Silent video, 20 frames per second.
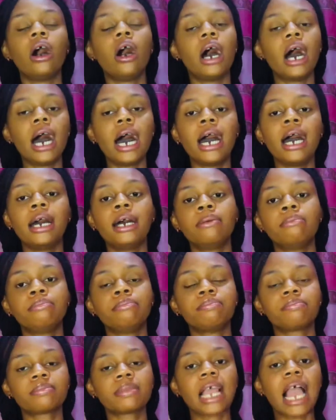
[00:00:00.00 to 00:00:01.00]

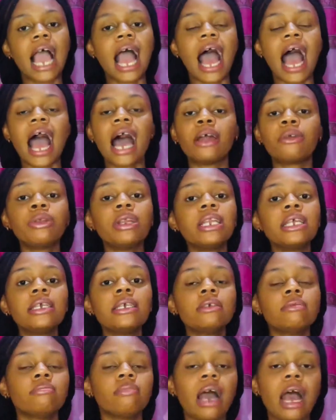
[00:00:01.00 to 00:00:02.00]
I really
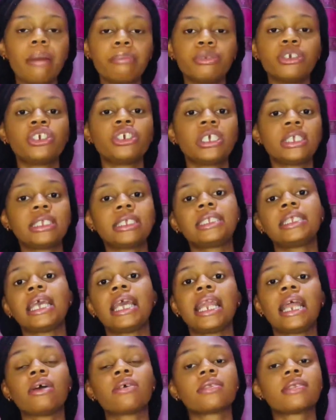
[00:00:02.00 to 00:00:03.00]
appreciate it,
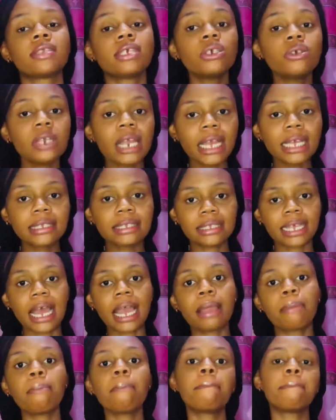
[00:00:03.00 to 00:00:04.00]
and I'll see you next
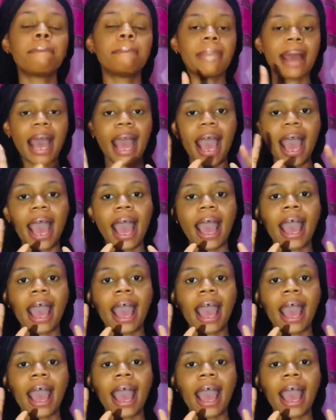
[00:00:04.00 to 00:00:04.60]
time. Bye.